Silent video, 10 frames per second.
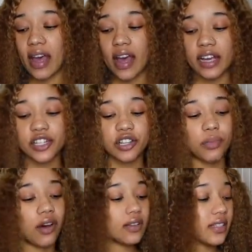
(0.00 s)
I actually
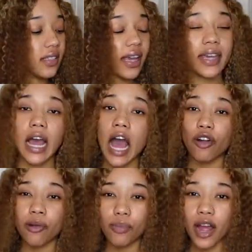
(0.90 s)
bought this like
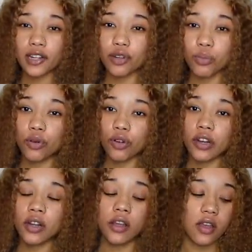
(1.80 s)
chiropractor
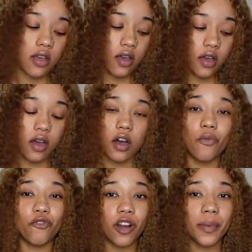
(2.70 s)
board
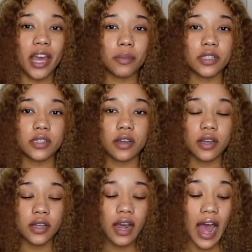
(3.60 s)
um, from
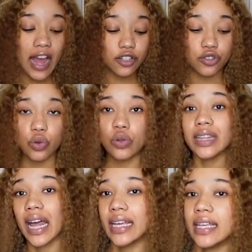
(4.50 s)
Amazon. I do
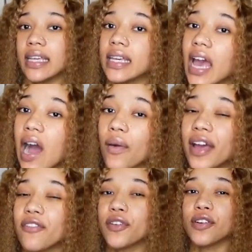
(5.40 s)
like it.
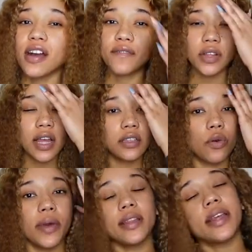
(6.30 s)
However, I feel like
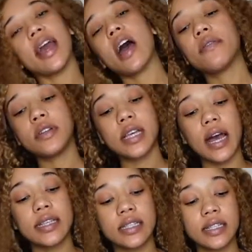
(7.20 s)
the way they
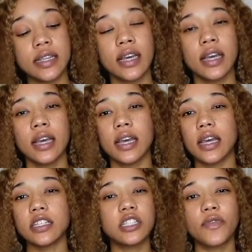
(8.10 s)
advertise it,
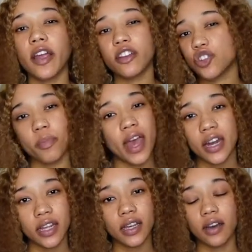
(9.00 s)
it's just very
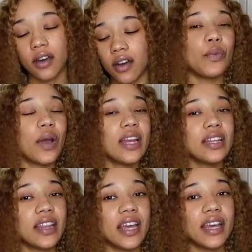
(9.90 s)
dramatic. Um, the way
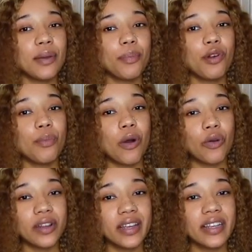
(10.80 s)
that they
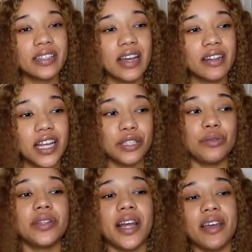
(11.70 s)
promote it is kind of like
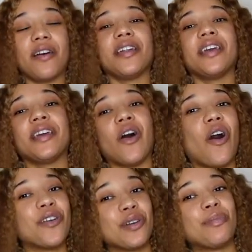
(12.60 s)
you lay on it and
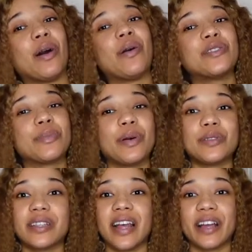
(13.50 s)
all your bones are
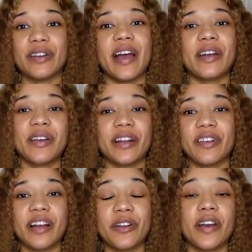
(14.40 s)
supposed to like crack, crack,
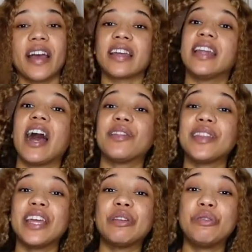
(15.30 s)
crack, crack. Now
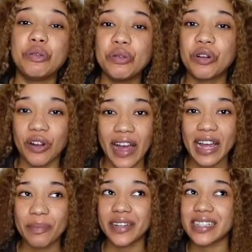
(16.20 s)
they do
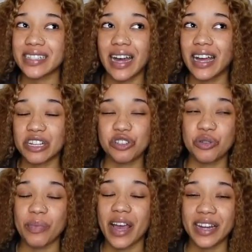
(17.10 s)
crack, but it's not as
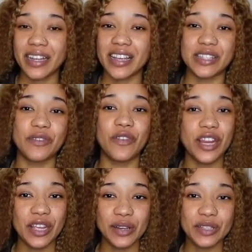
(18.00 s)
dramatic as the
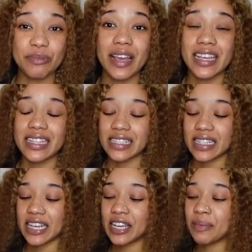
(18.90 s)
videos make it
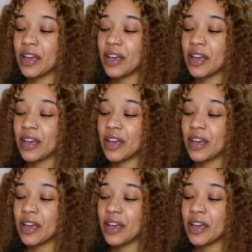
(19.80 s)
seem.